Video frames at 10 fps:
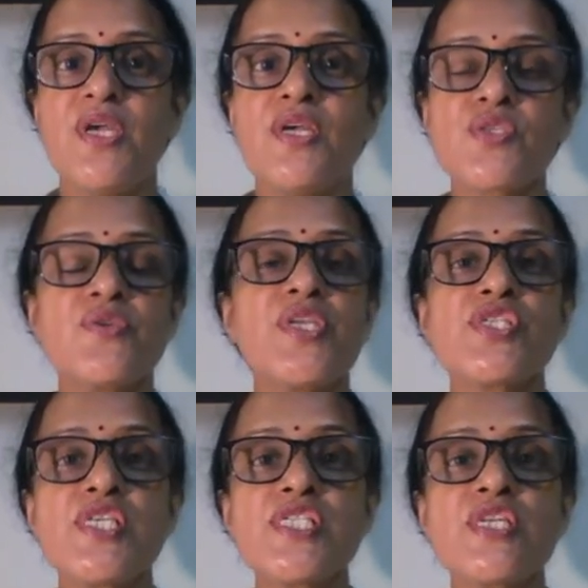So this
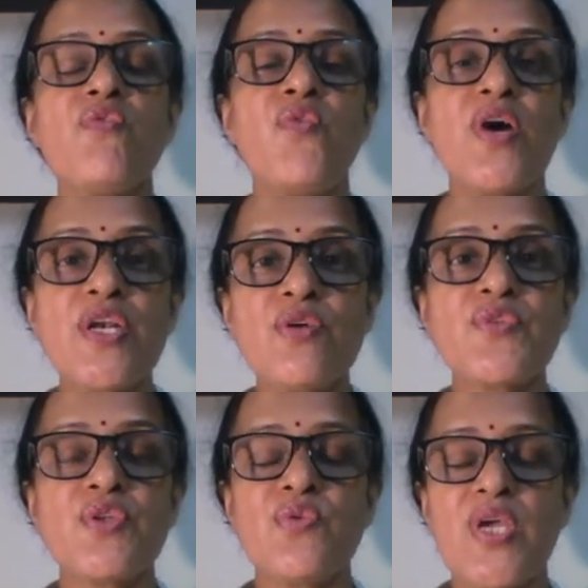is the one of
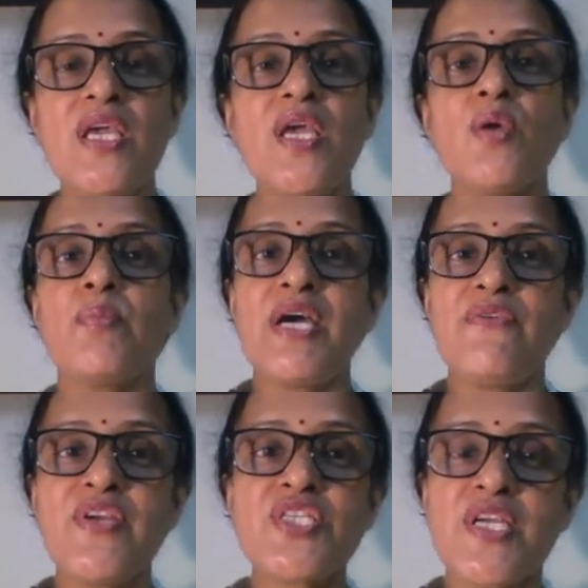the way by
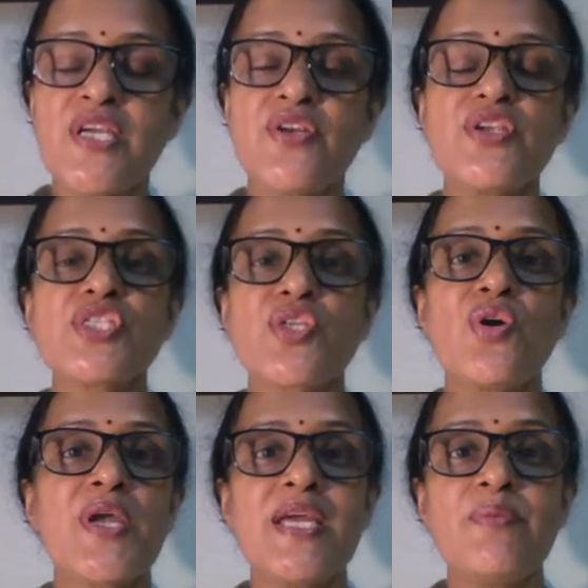which Henry's
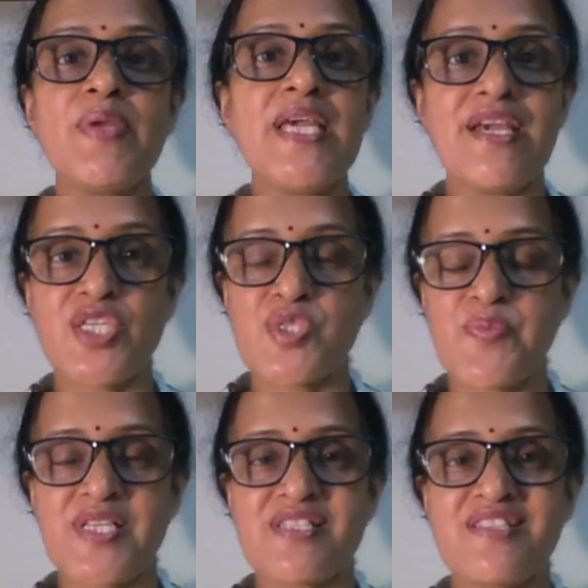law can be
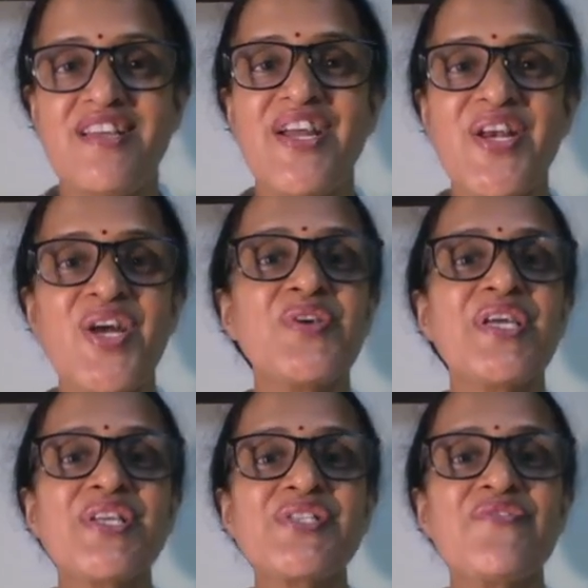expressed. Now
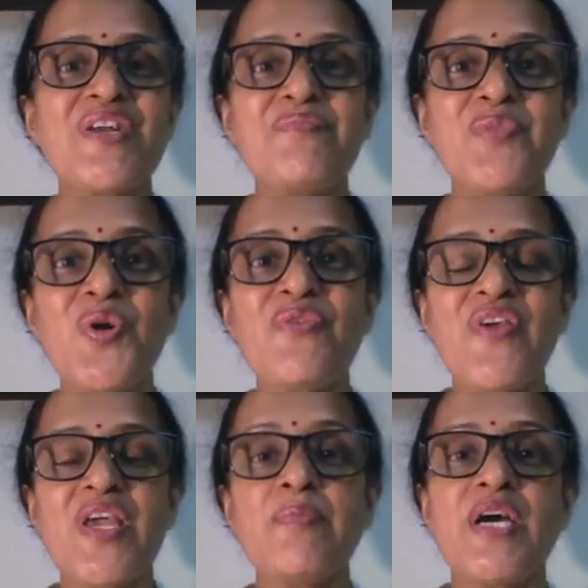there is one more
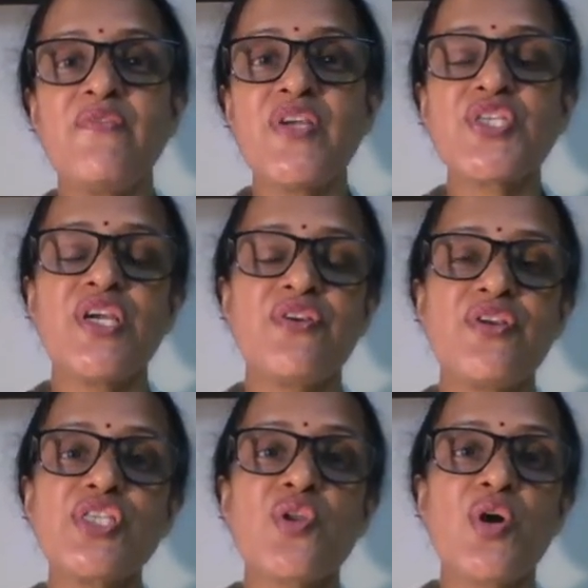way by which
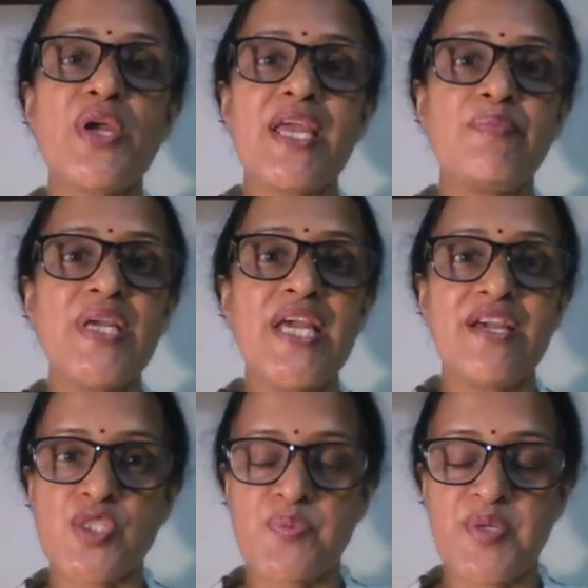Henry's law can be
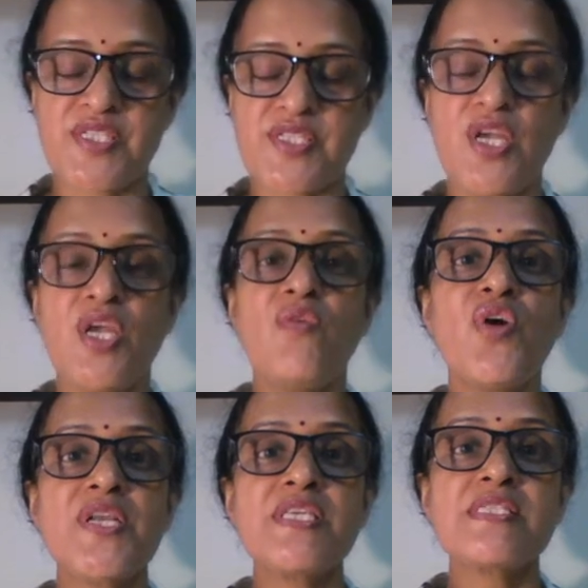expressed.
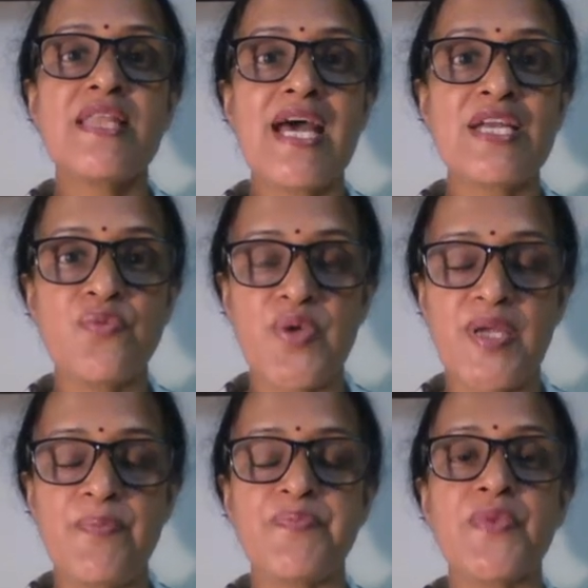What is that way?